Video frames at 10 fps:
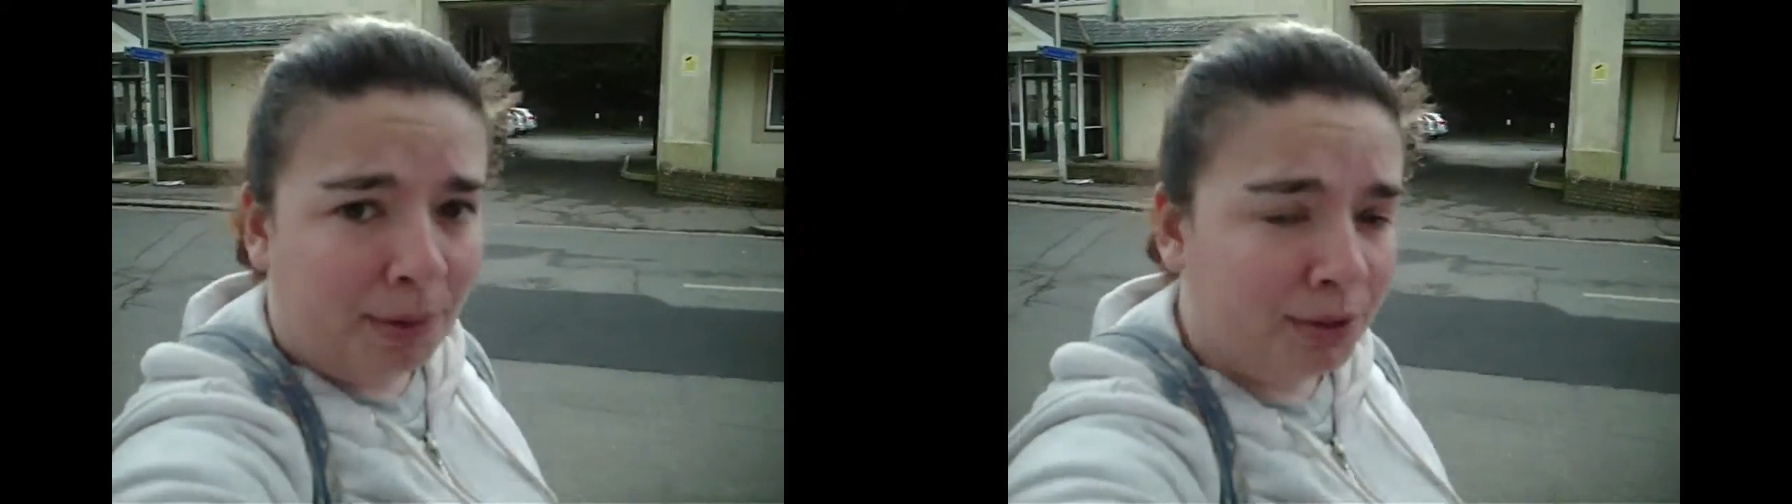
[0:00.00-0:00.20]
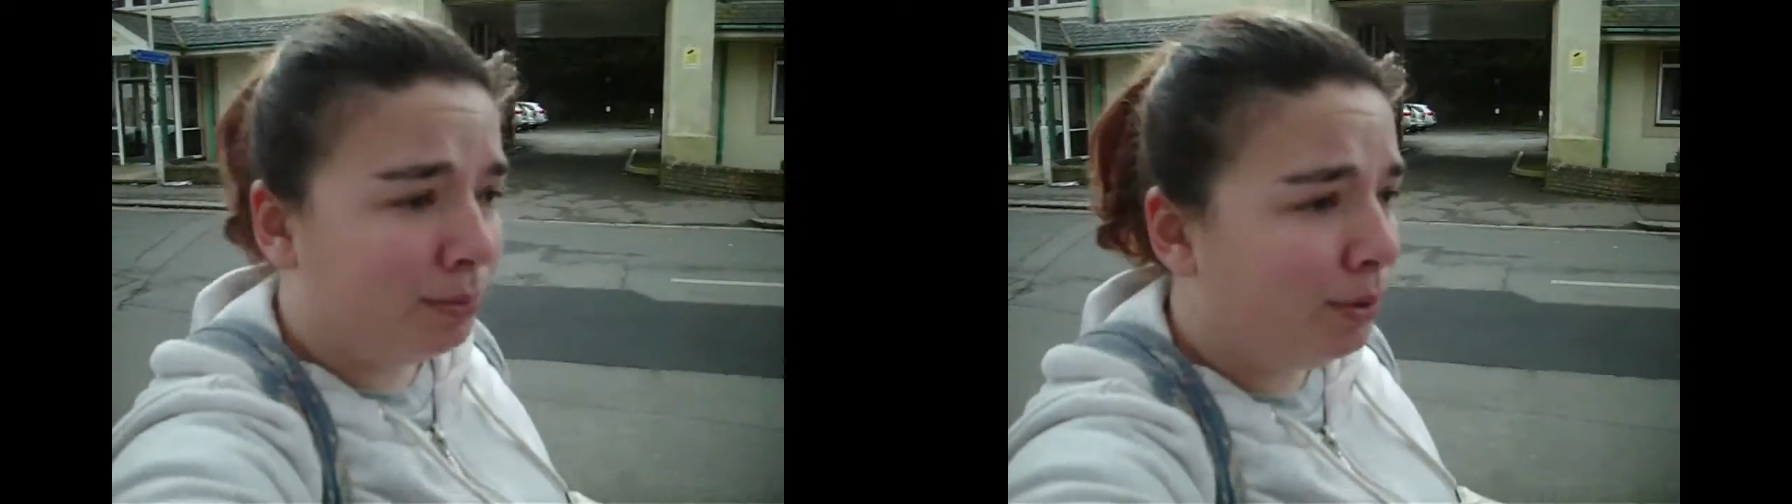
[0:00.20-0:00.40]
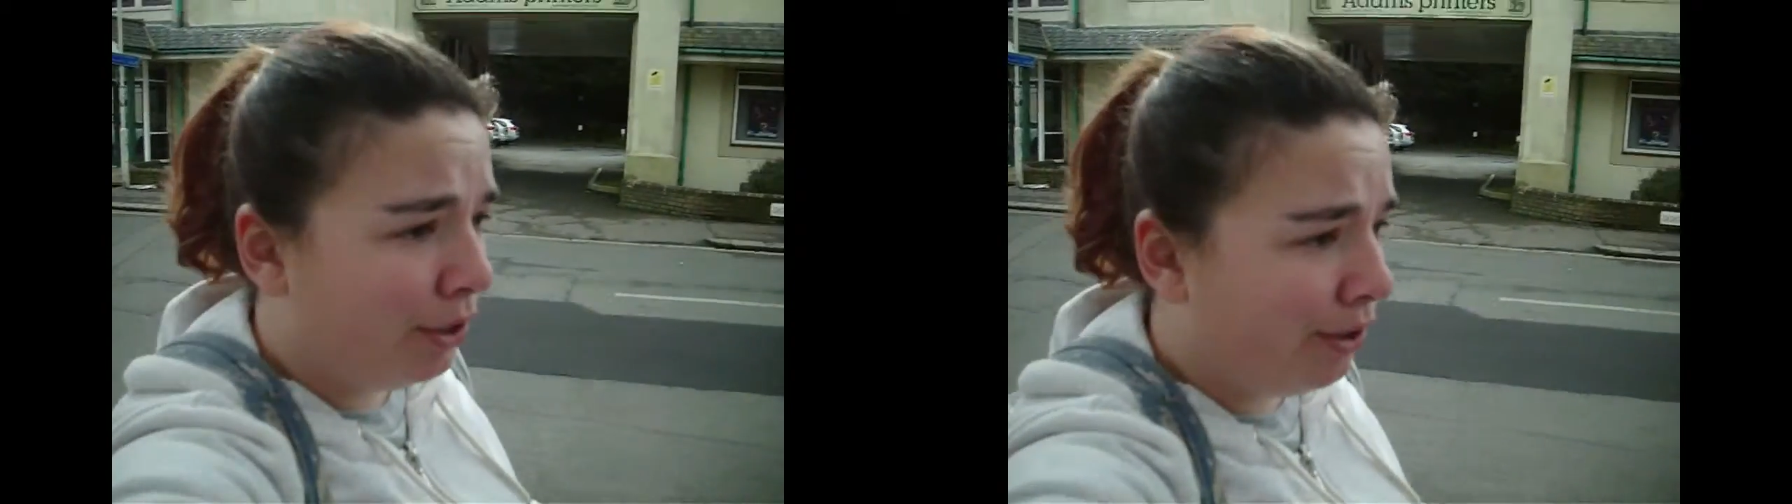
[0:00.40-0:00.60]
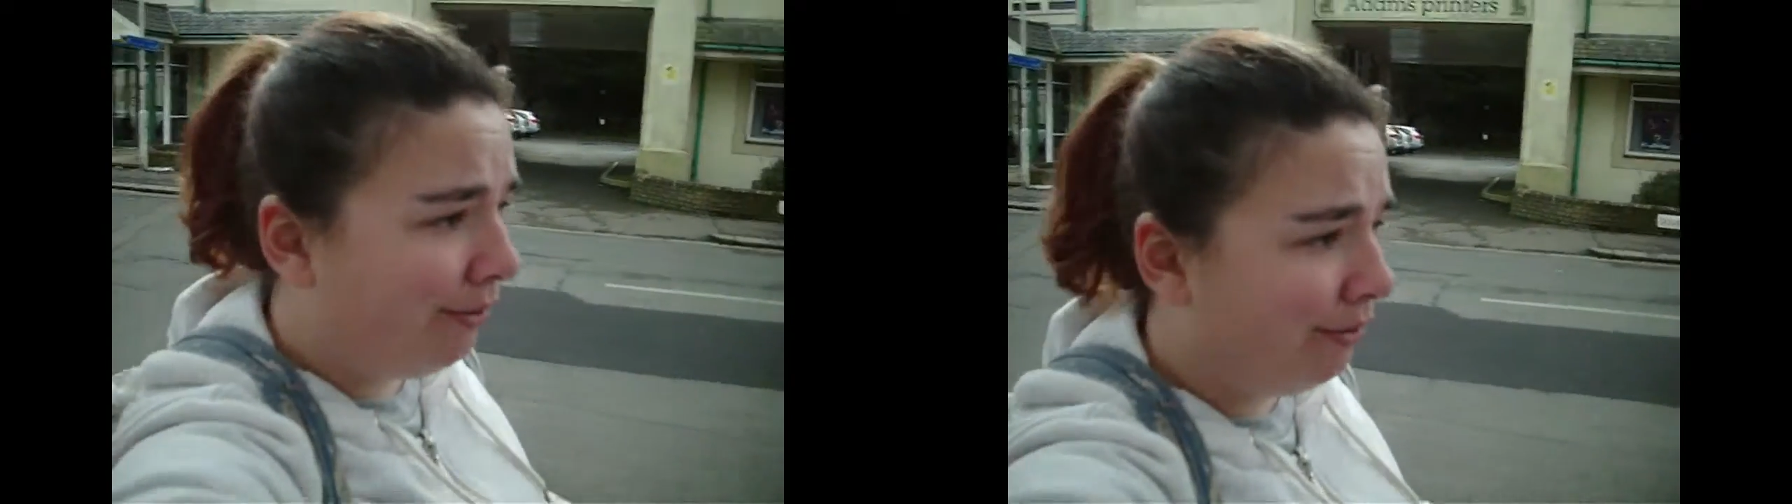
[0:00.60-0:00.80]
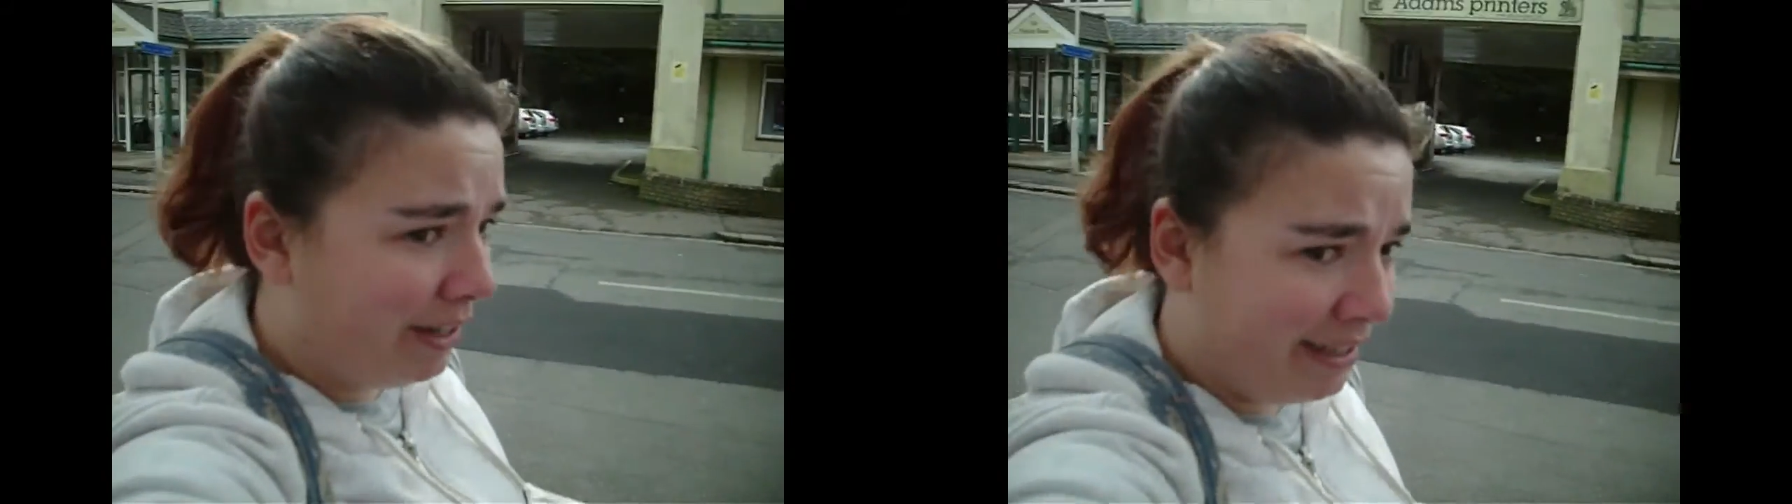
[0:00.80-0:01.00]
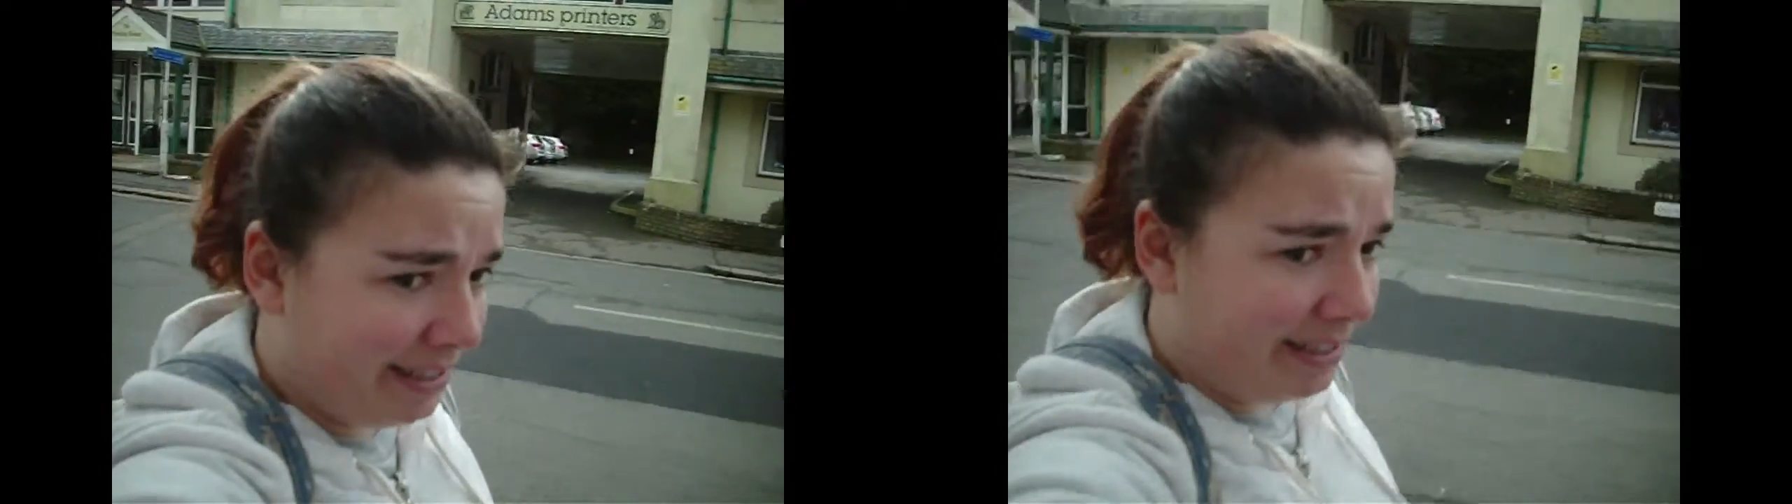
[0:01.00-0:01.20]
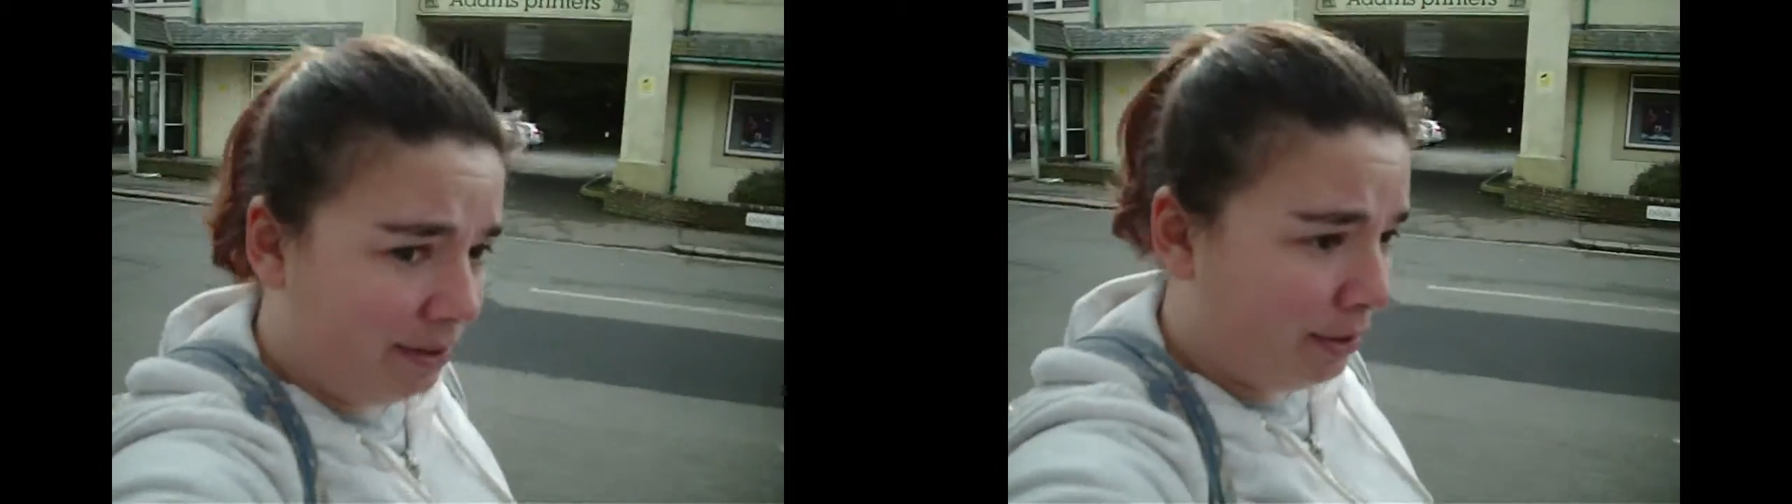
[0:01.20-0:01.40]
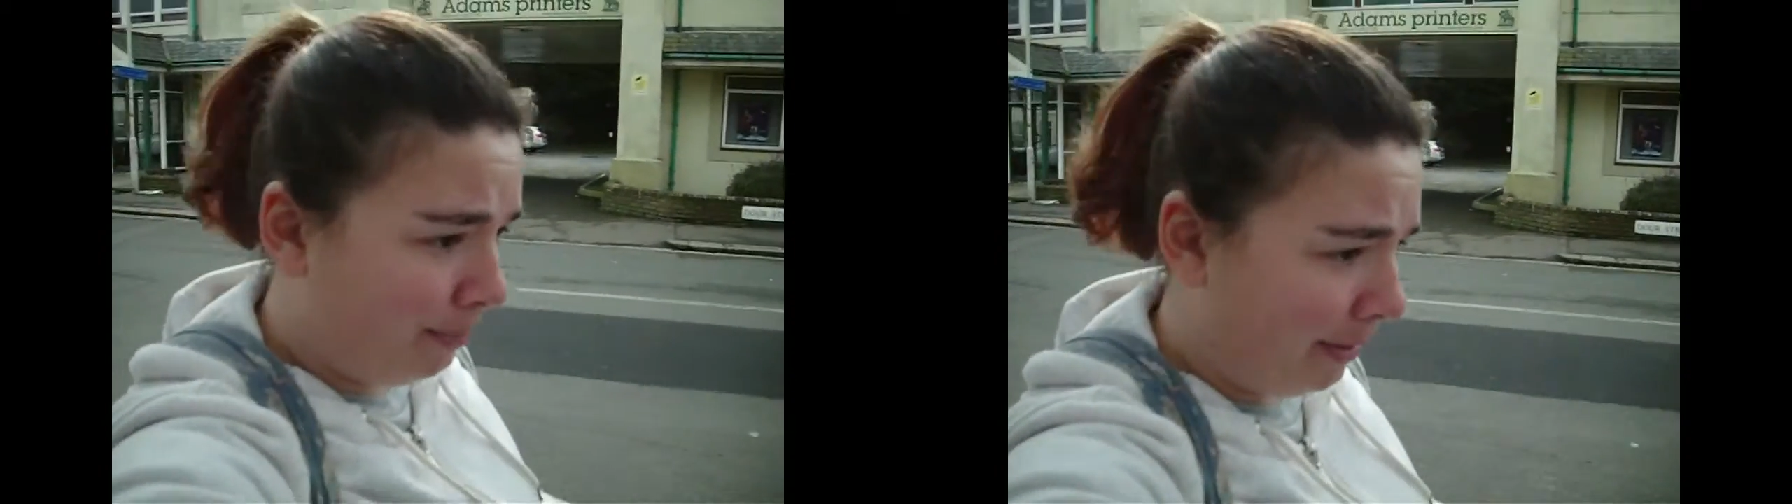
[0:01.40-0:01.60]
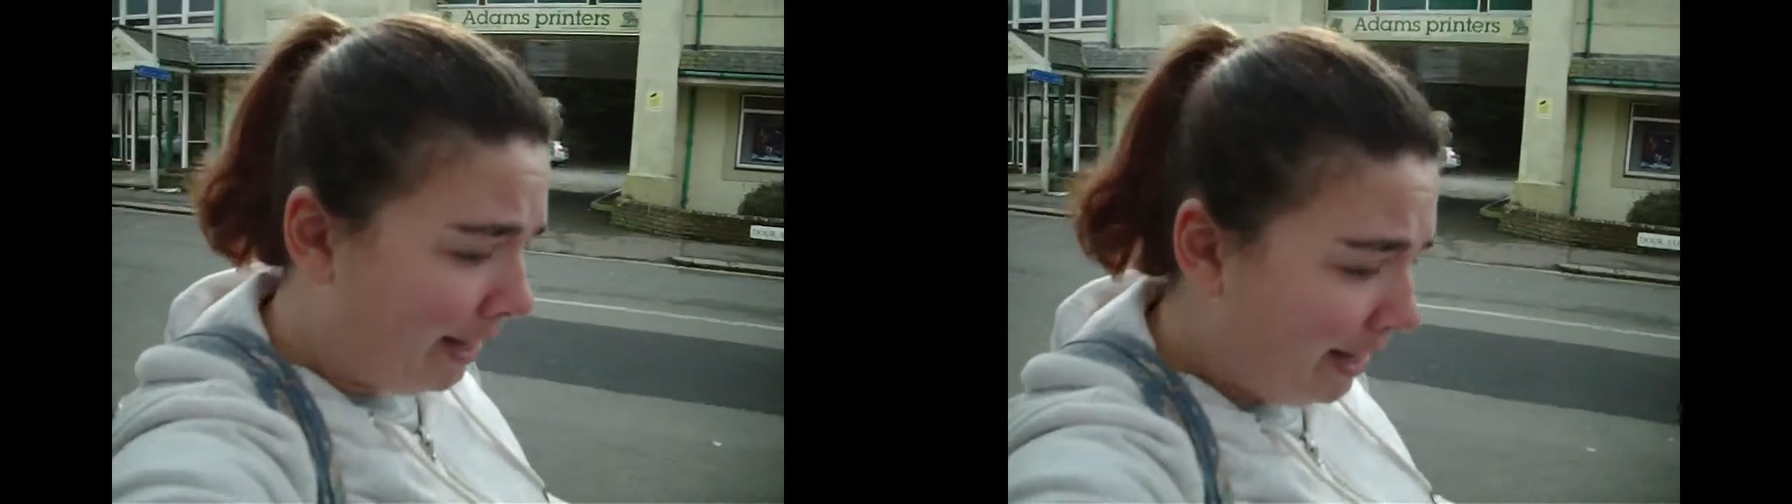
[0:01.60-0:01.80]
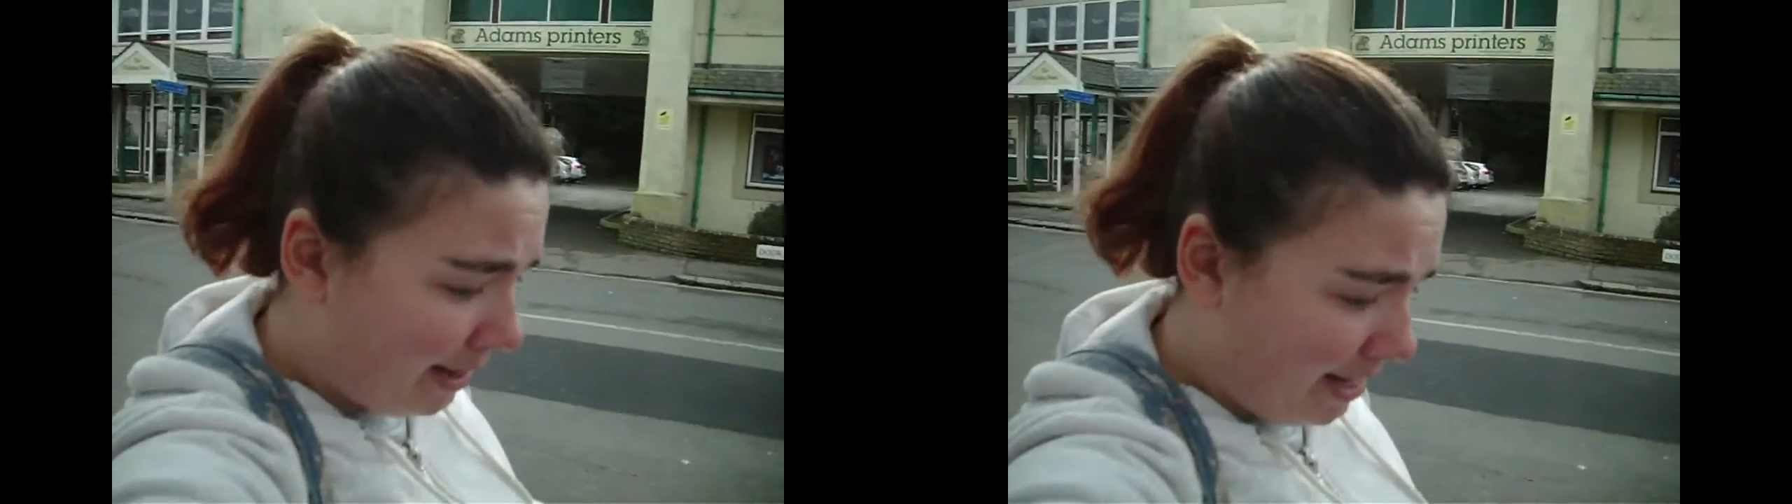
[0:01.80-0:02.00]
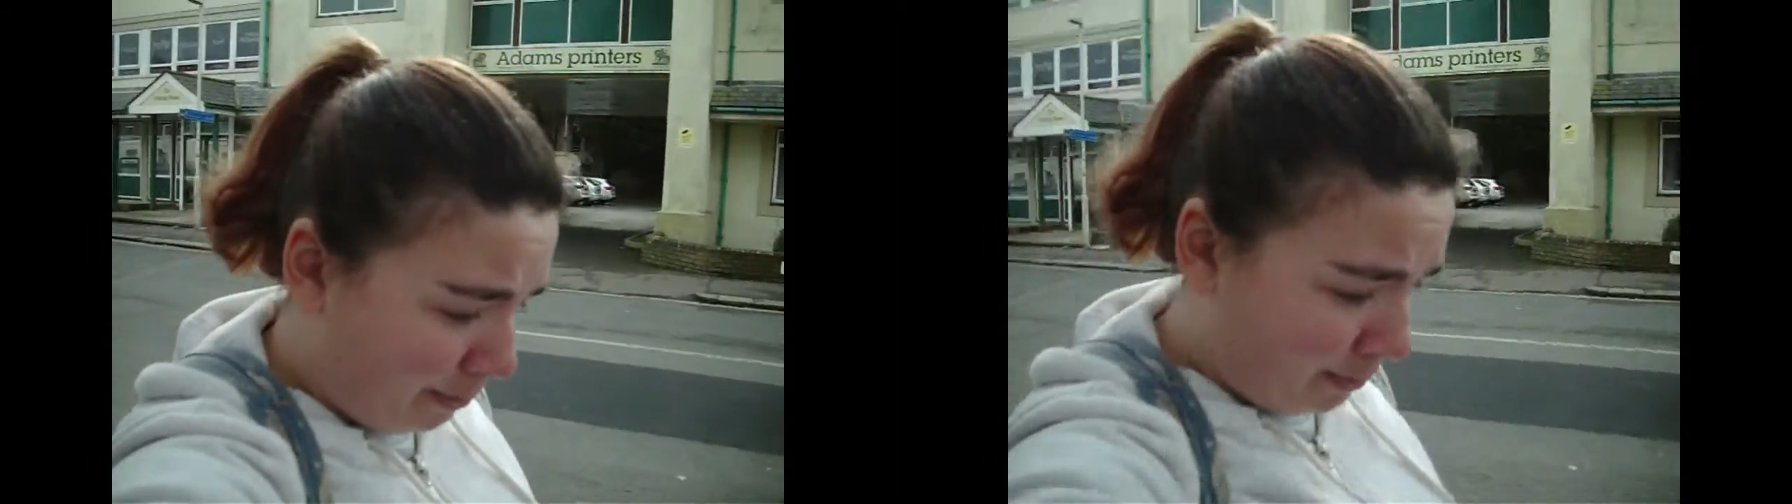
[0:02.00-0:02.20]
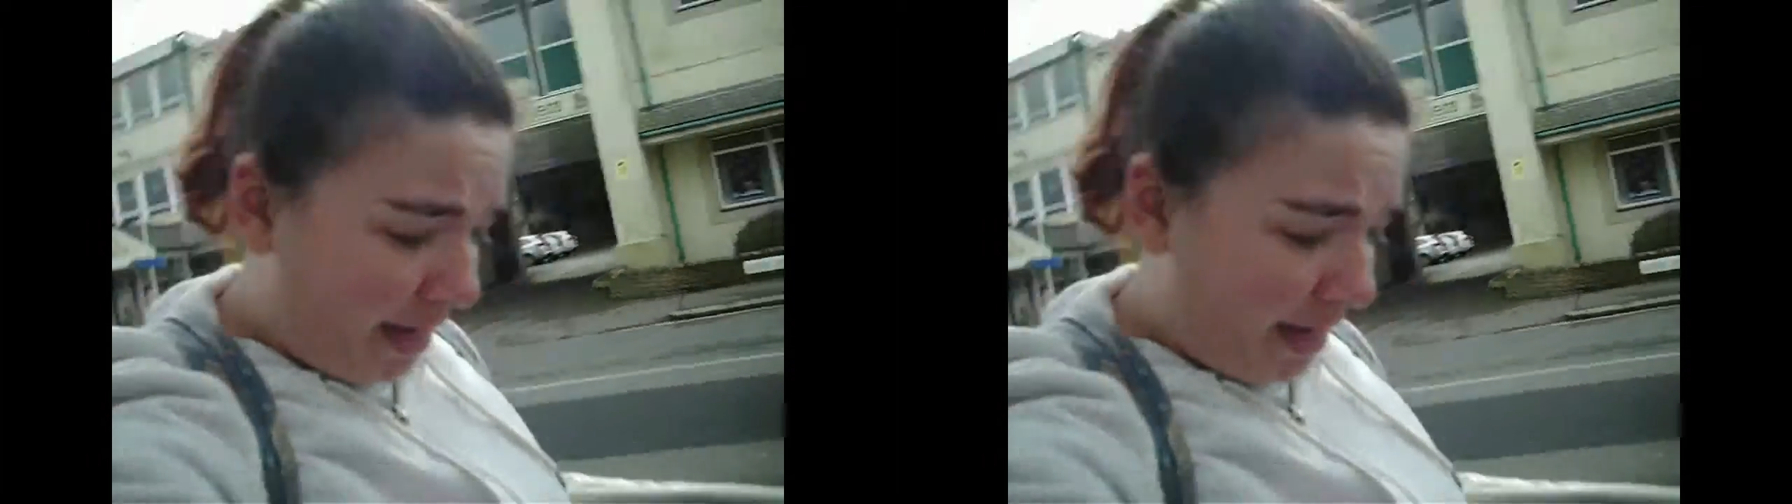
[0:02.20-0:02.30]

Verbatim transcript: bought some new Converses because my these ones